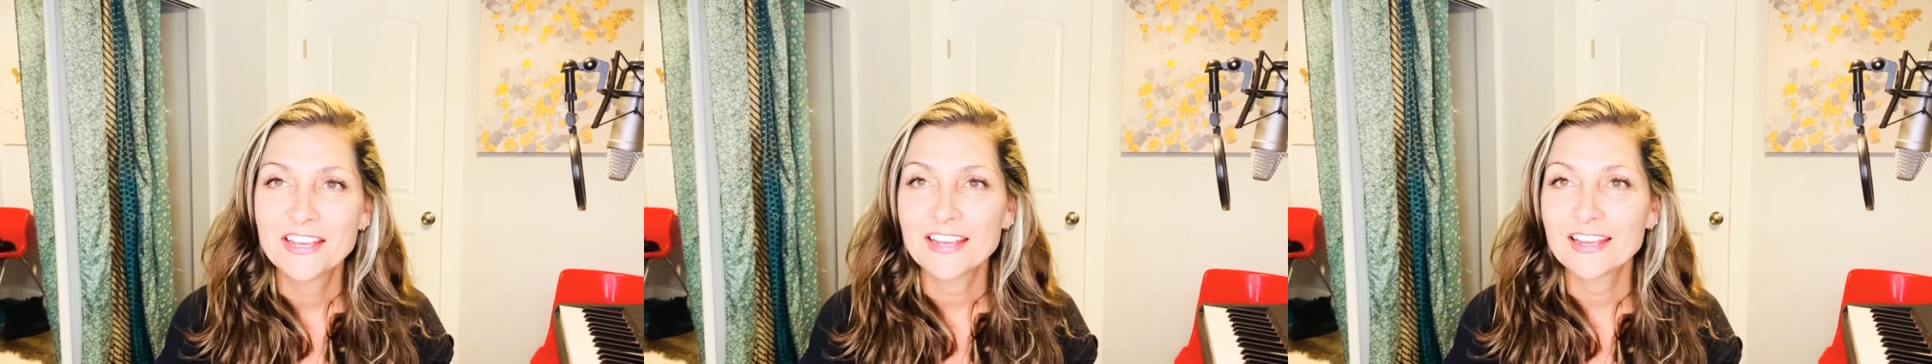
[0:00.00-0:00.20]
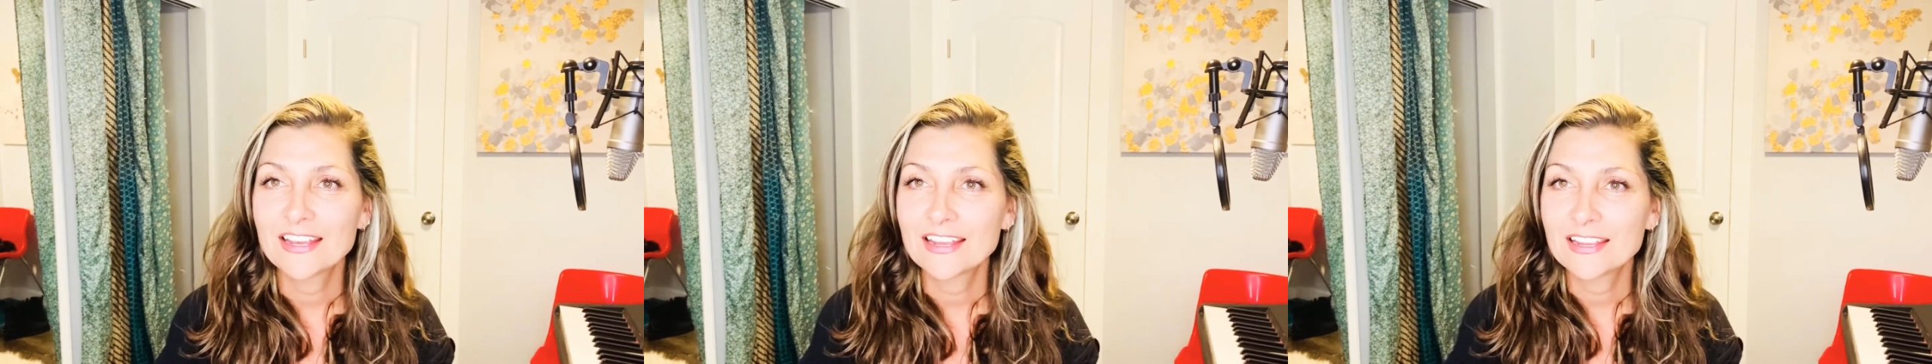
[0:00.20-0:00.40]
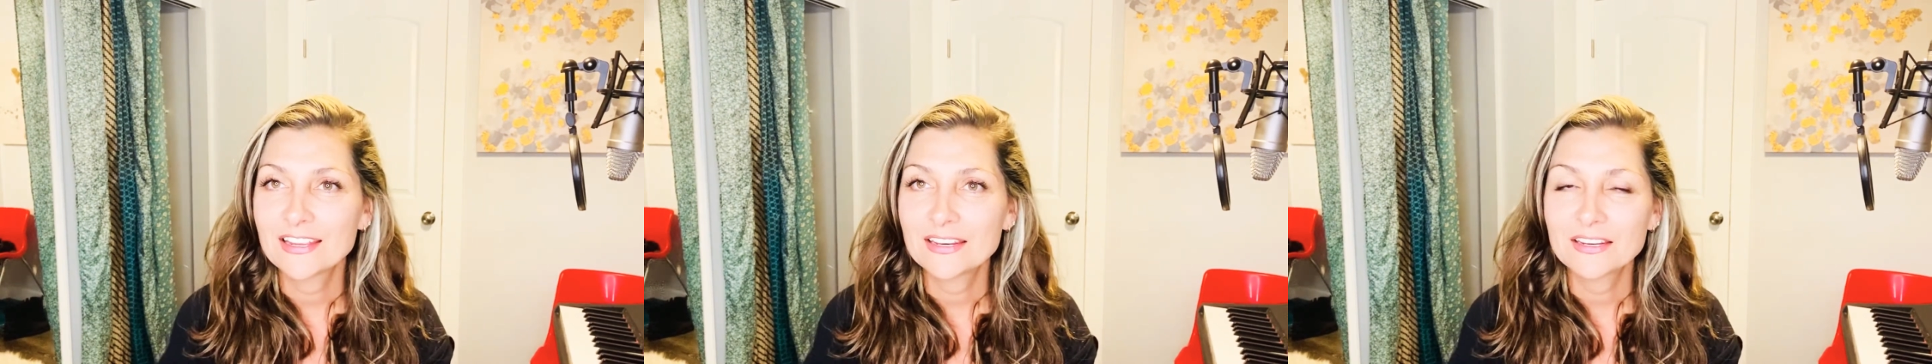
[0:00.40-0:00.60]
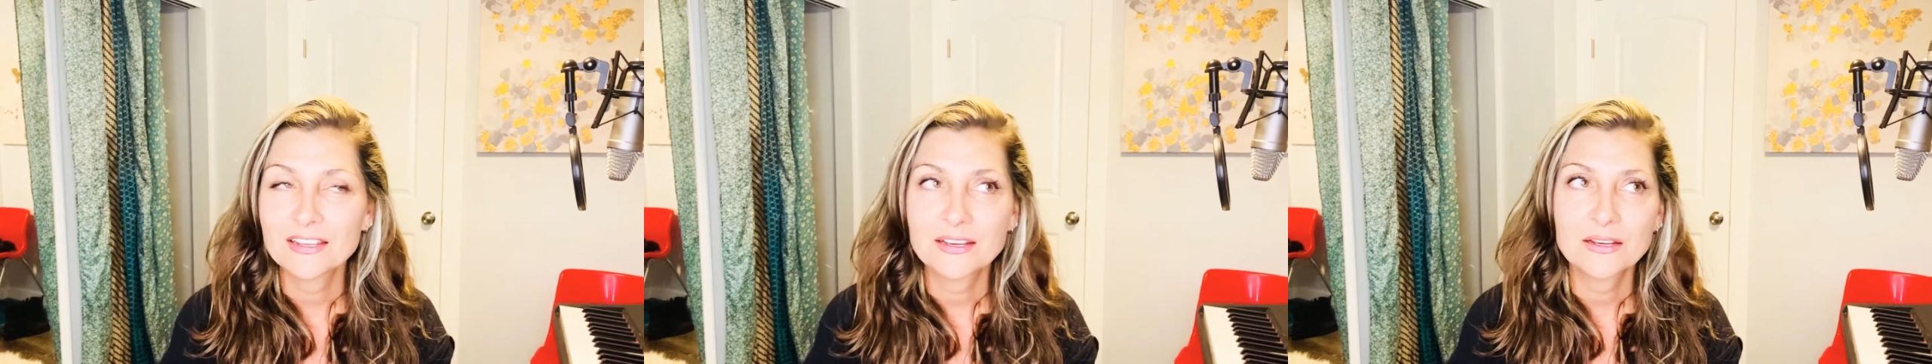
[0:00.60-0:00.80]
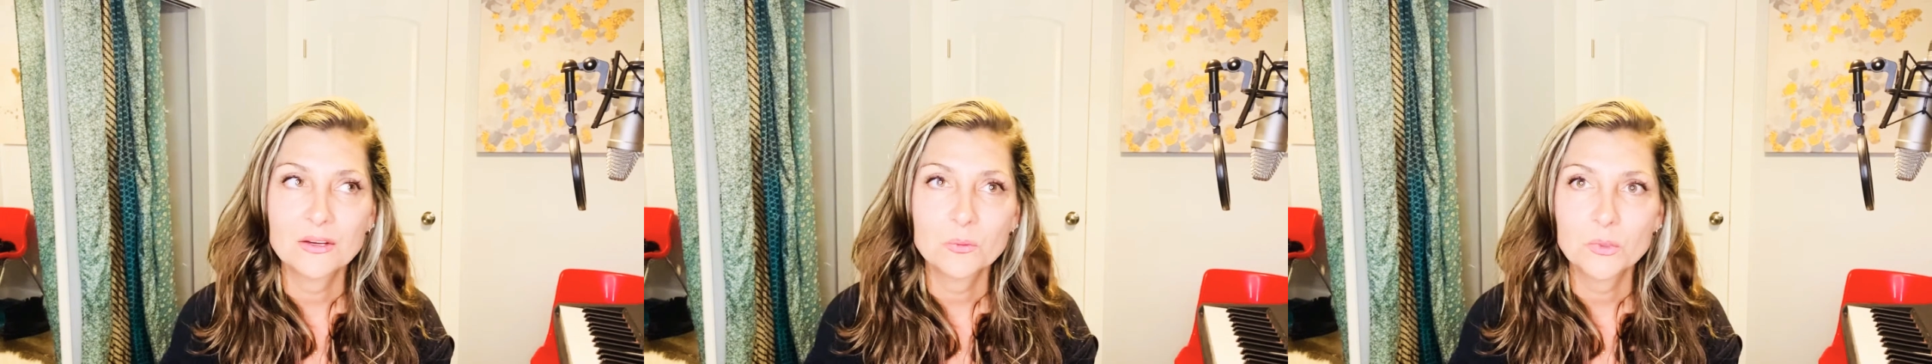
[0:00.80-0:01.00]

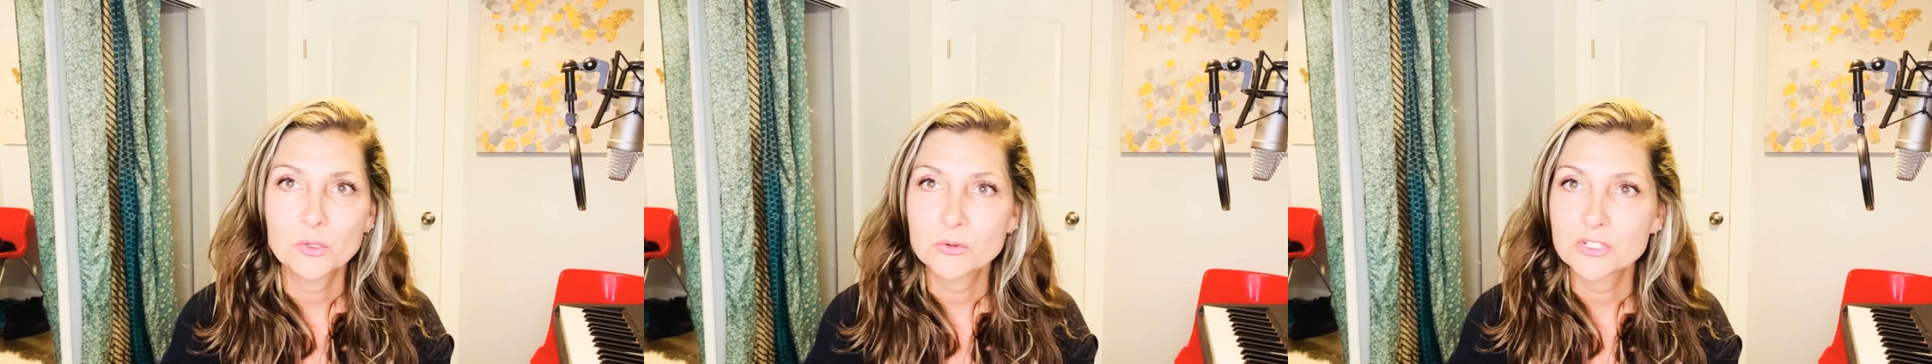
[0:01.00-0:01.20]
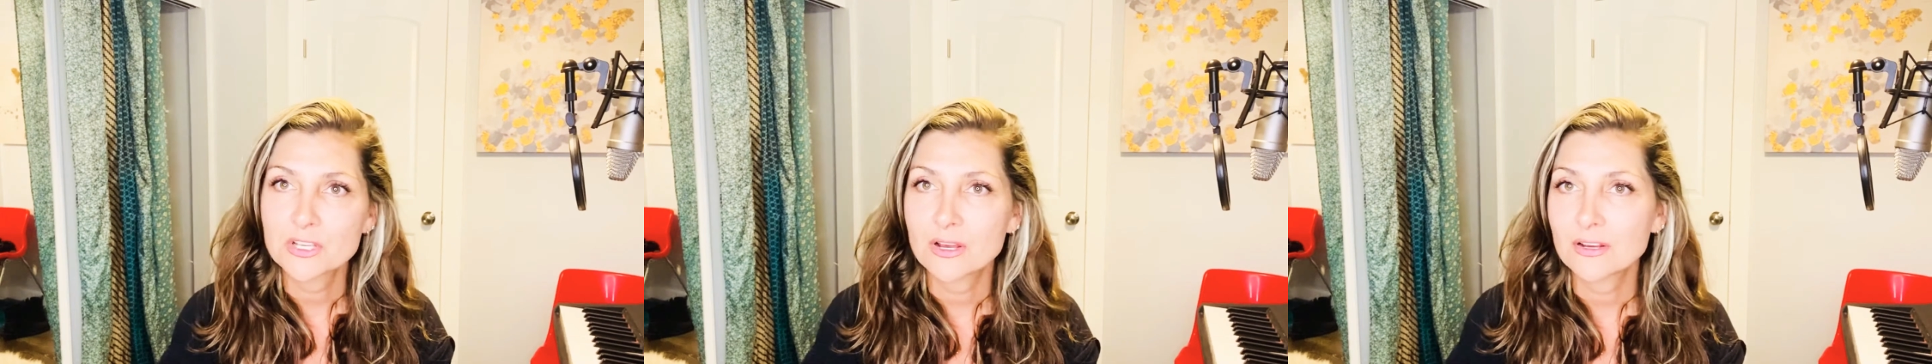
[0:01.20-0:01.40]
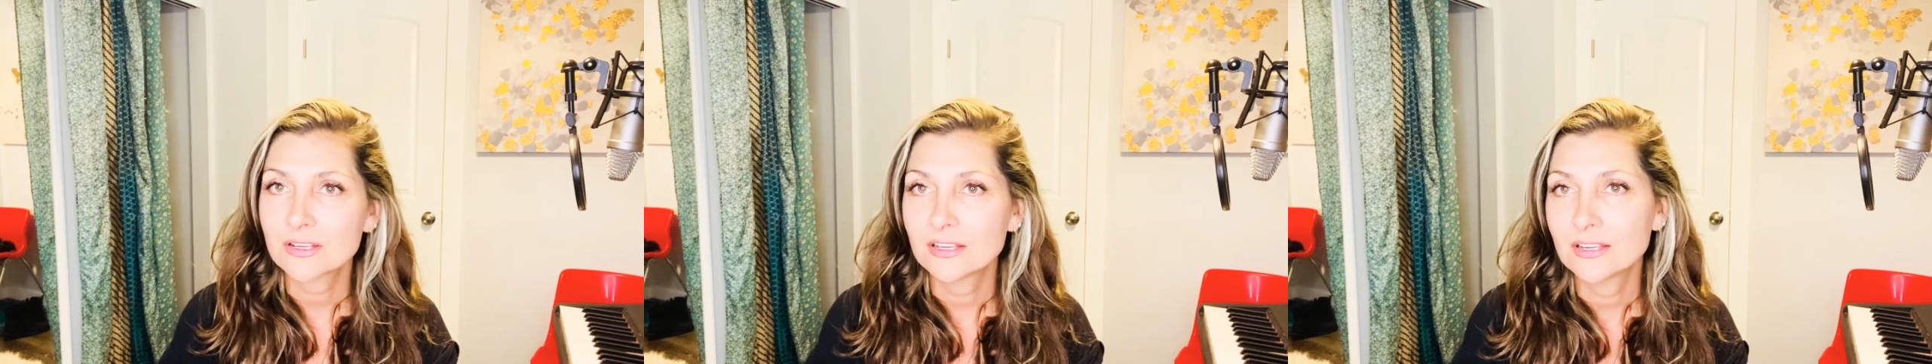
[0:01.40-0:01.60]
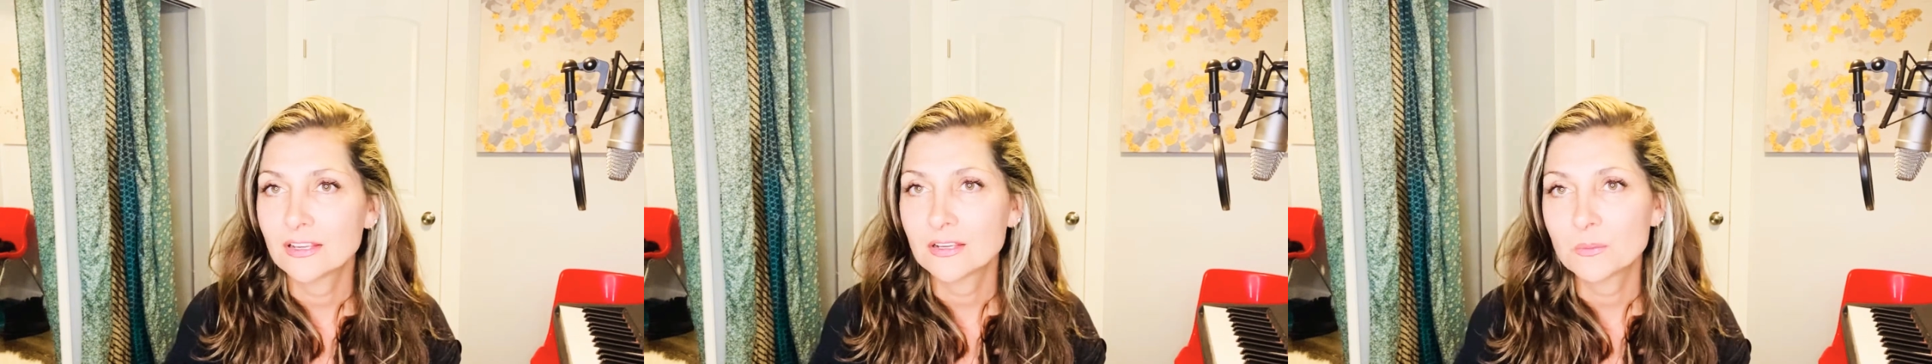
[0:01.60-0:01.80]
and we were talking